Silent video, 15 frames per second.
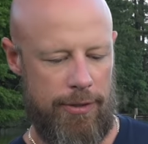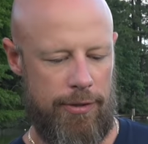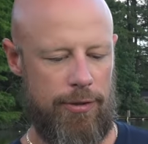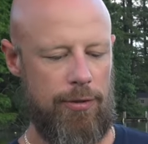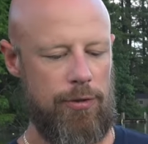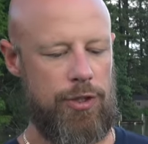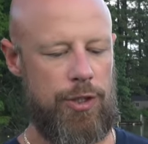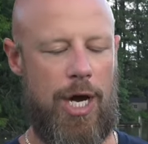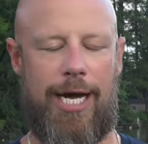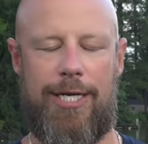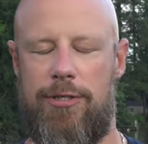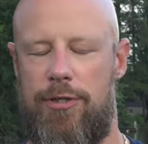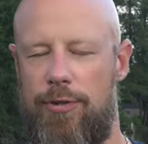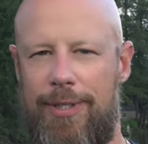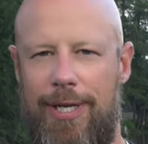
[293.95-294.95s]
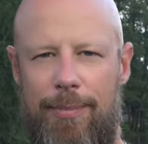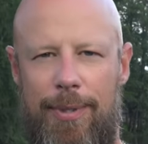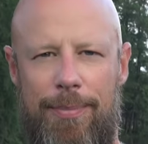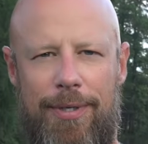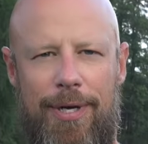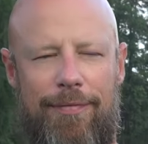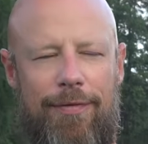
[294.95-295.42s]
to try to get
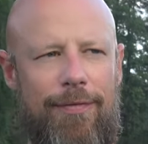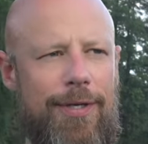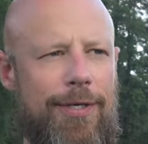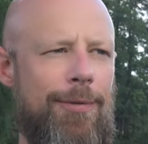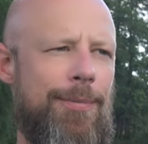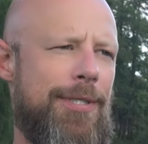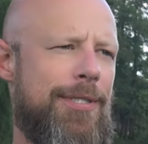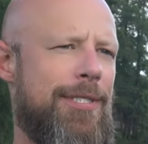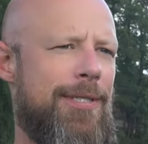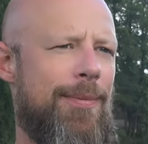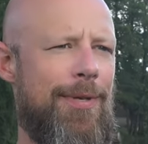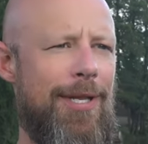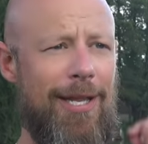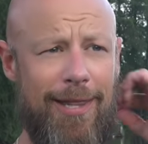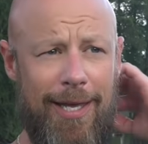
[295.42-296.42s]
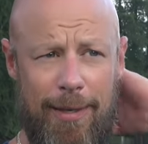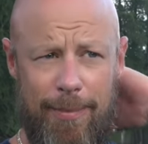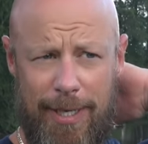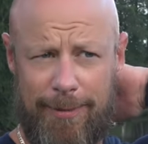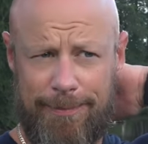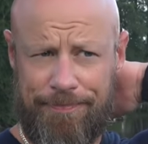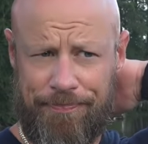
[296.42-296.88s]
people off your vehicle, but it's just something to think
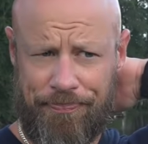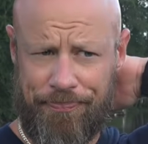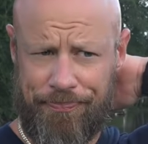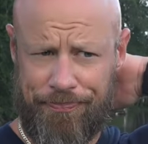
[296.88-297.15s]
about.